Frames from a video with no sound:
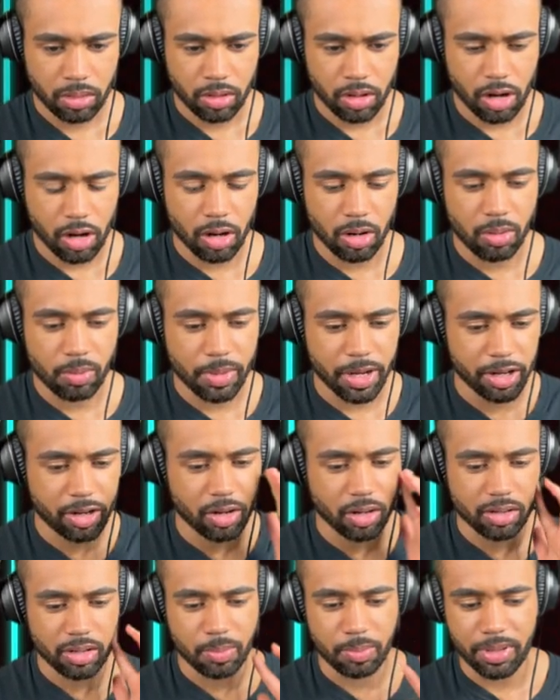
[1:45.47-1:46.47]
Oh my
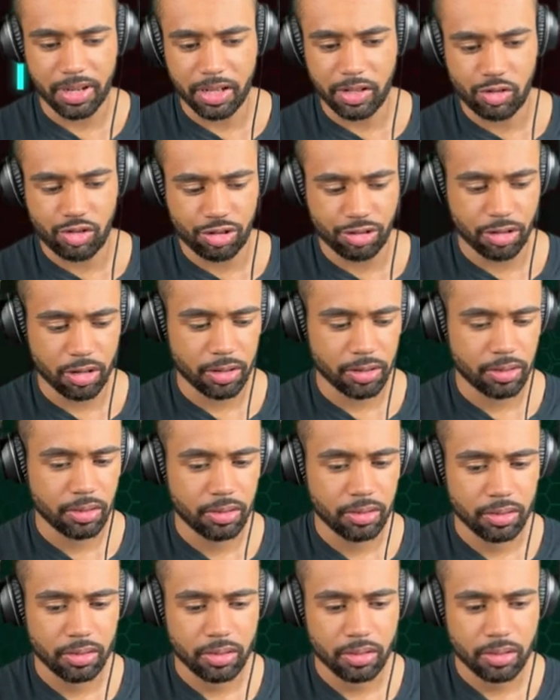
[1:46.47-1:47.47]
god, I'm playing Tron.
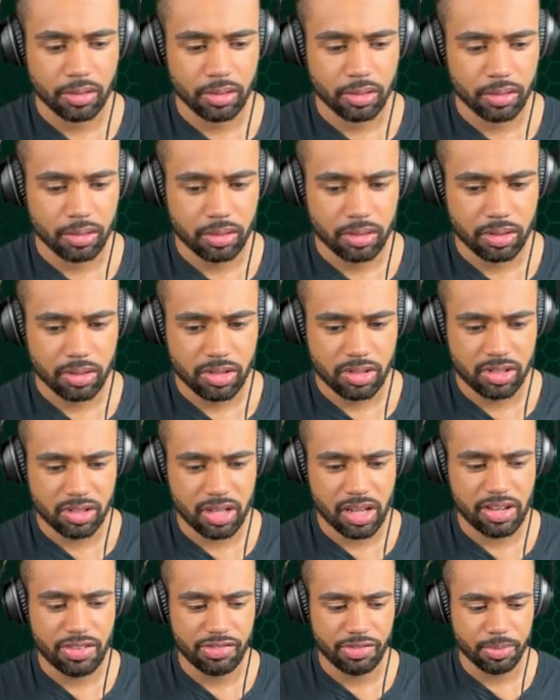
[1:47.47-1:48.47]

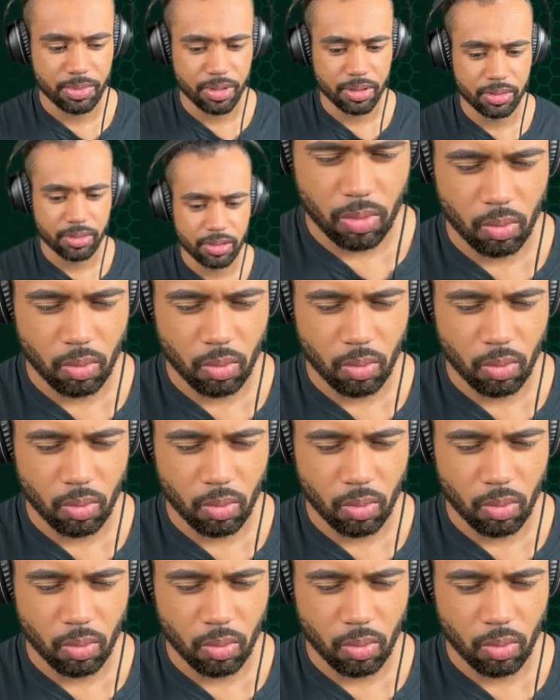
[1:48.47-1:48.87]
Safe mode.